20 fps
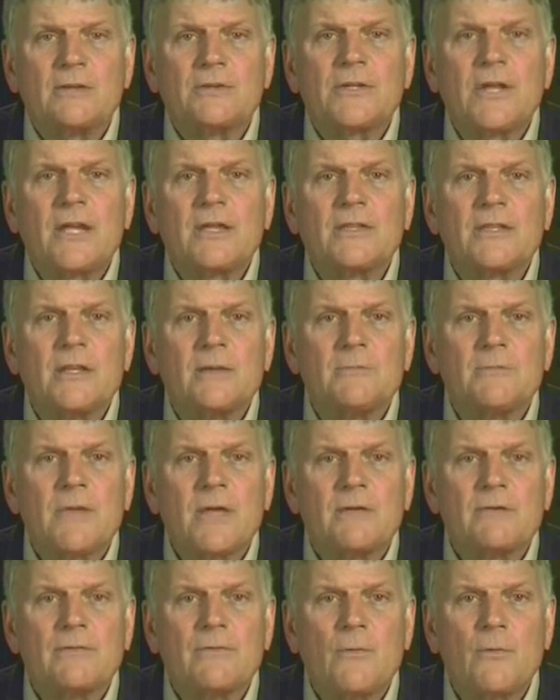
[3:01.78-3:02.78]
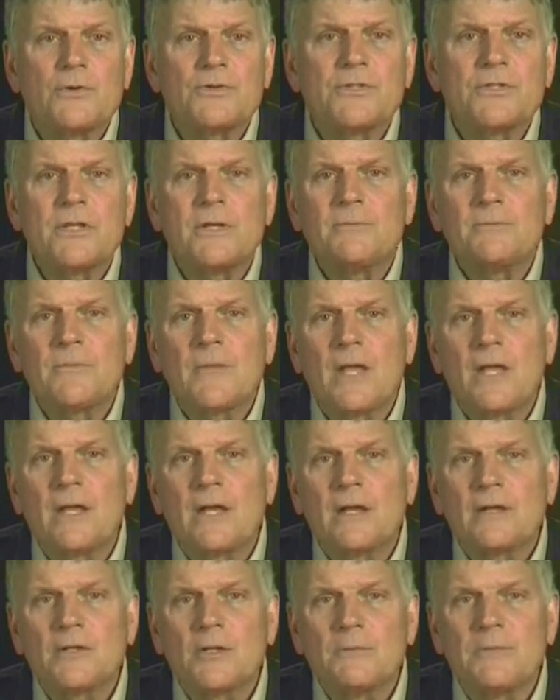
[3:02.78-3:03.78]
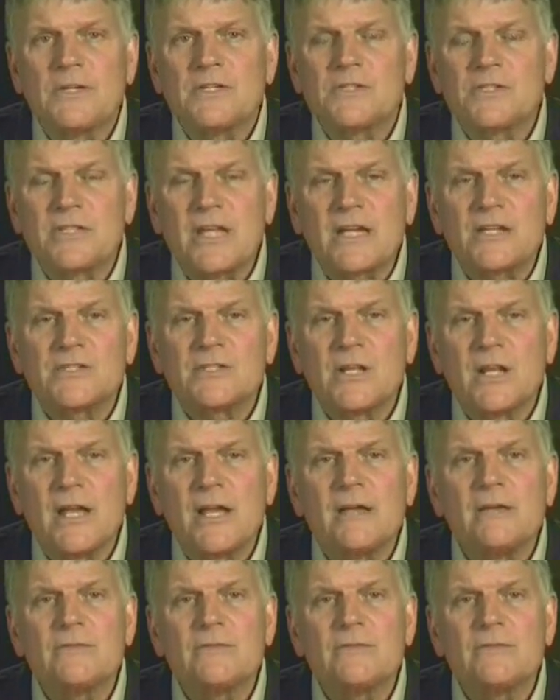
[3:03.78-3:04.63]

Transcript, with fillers: uh, they'll take them and force them uh, to be sex